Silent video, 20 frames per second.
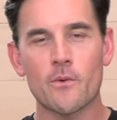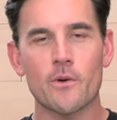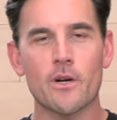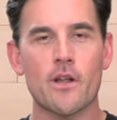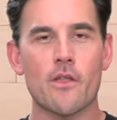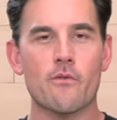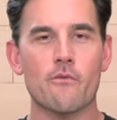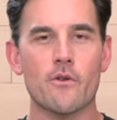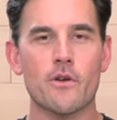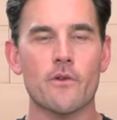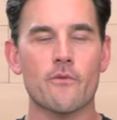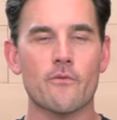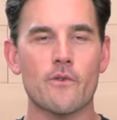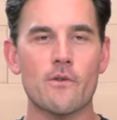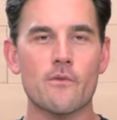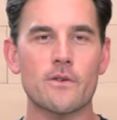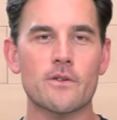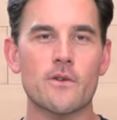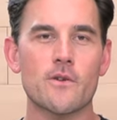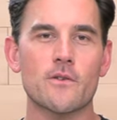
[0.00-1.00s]
We're gonna throw you a
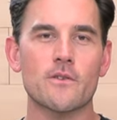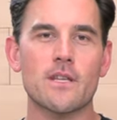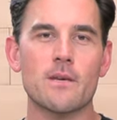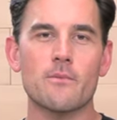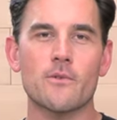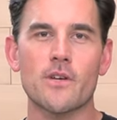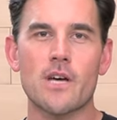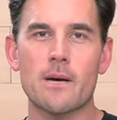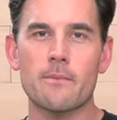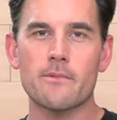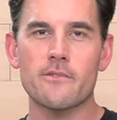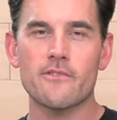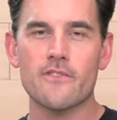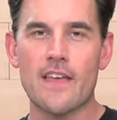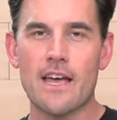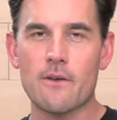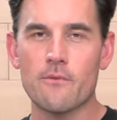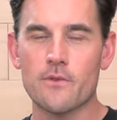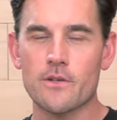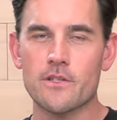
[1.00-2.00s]
free return label cover
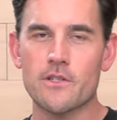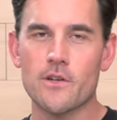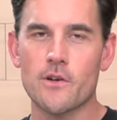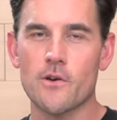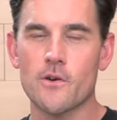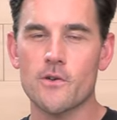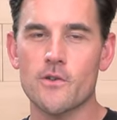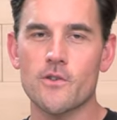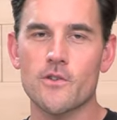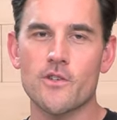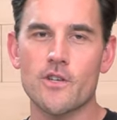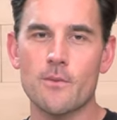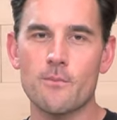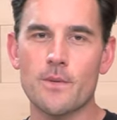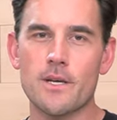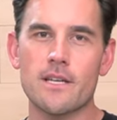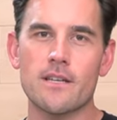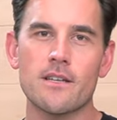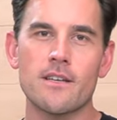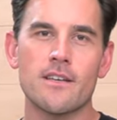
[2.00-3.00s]
that return
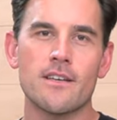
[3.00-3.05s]
shipping.